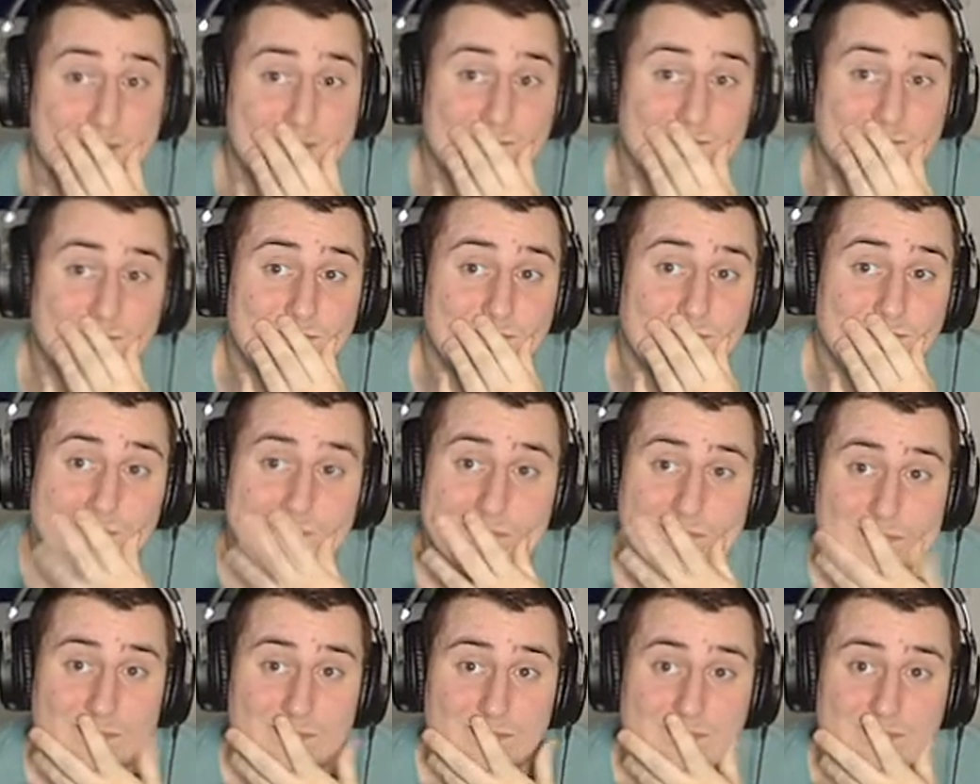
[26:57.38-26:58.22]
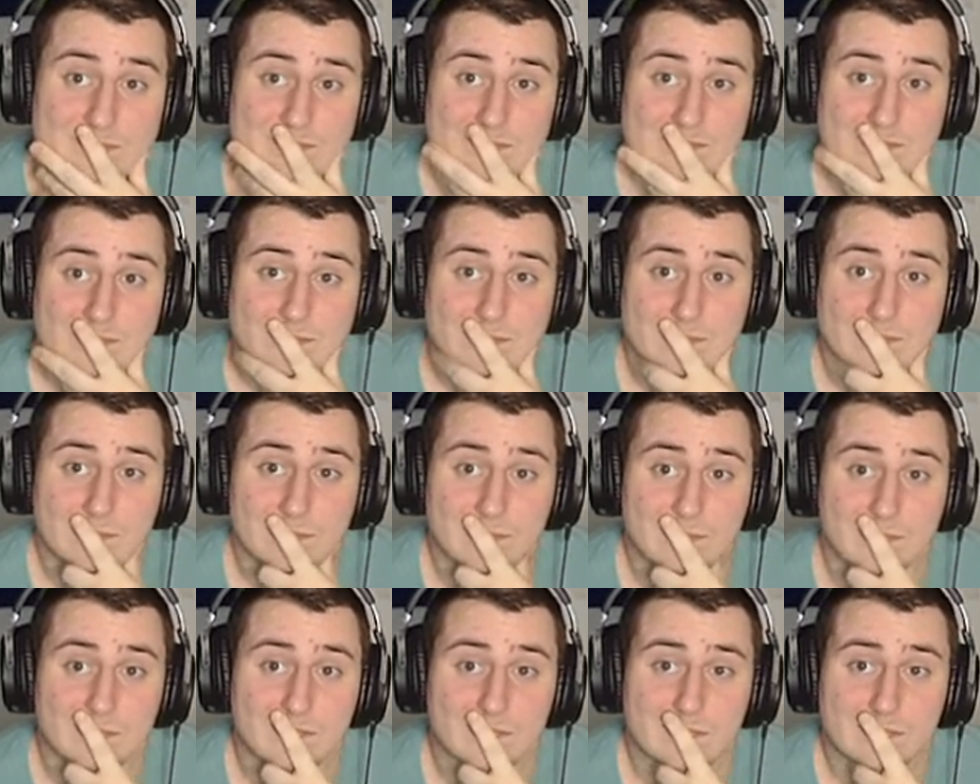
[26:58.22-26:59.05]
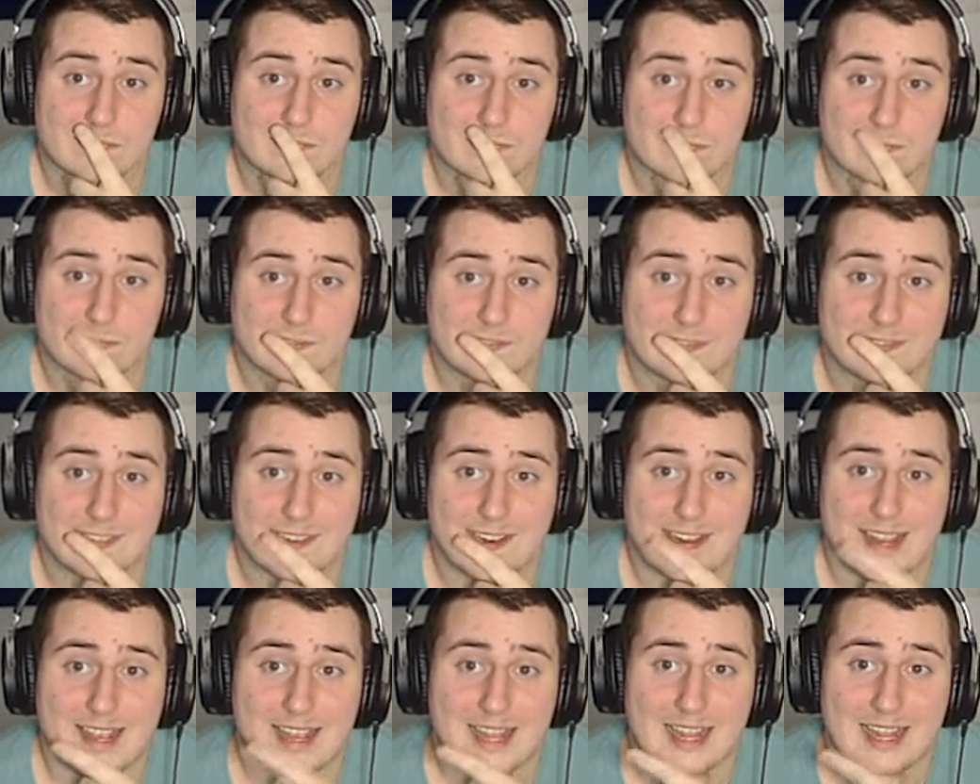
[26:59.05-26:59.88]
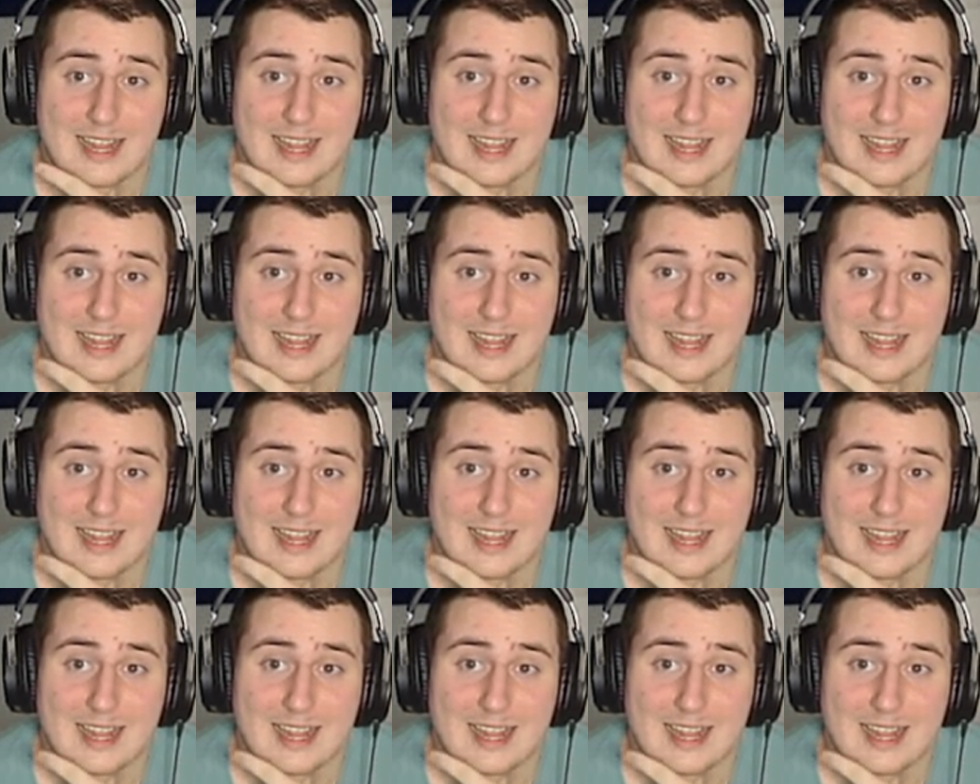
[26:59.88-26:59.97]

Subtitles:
(silence)